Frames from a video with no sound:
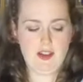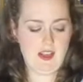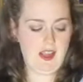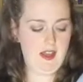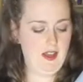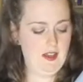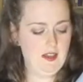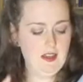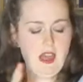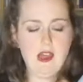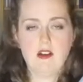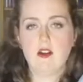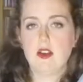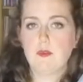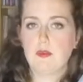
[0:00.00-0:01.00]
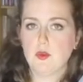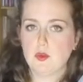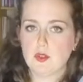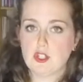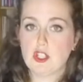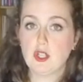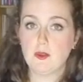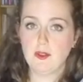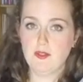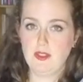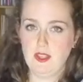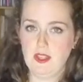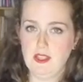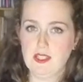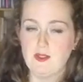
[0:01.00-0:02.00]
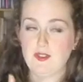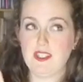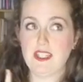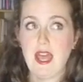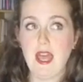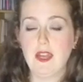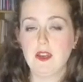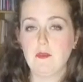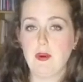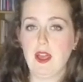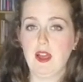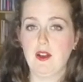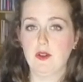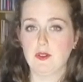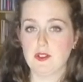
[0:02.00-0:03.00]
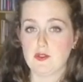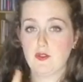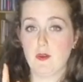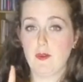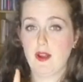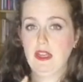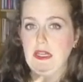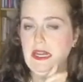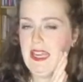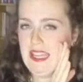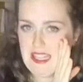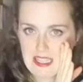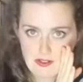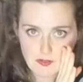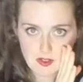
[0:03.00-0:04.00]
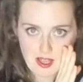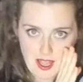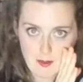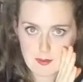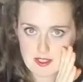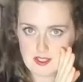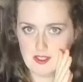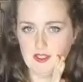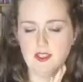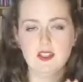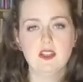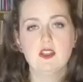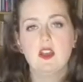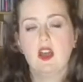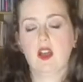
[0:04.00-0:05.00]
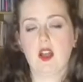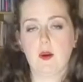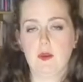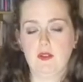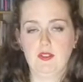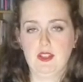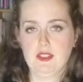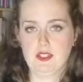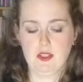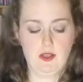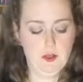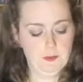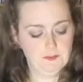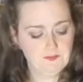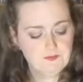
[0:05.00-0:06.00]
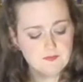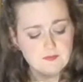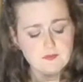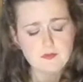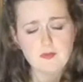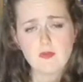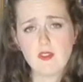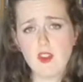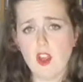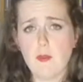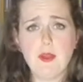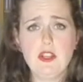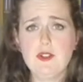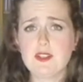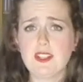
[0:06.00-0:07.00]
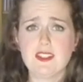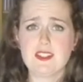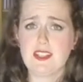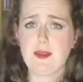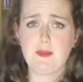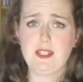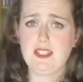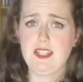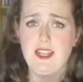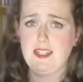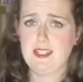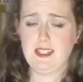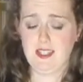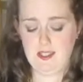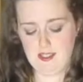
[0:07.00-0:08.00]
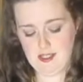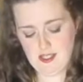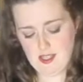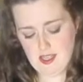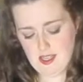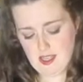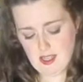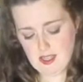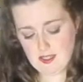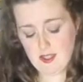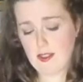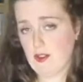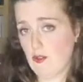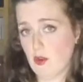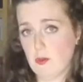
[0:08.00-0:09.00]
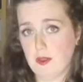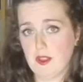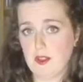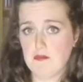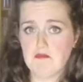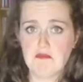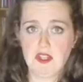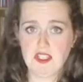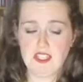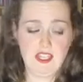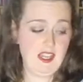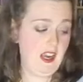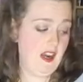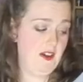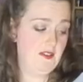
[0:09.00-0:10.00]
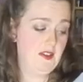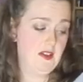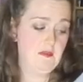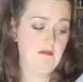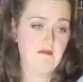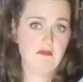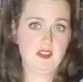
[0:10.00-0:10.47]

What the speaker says: can and I bought 2 of these for £10 from evil Amazon a couple of years ago. I've been using the same container since. There's nothing wrong with them, I take care of them.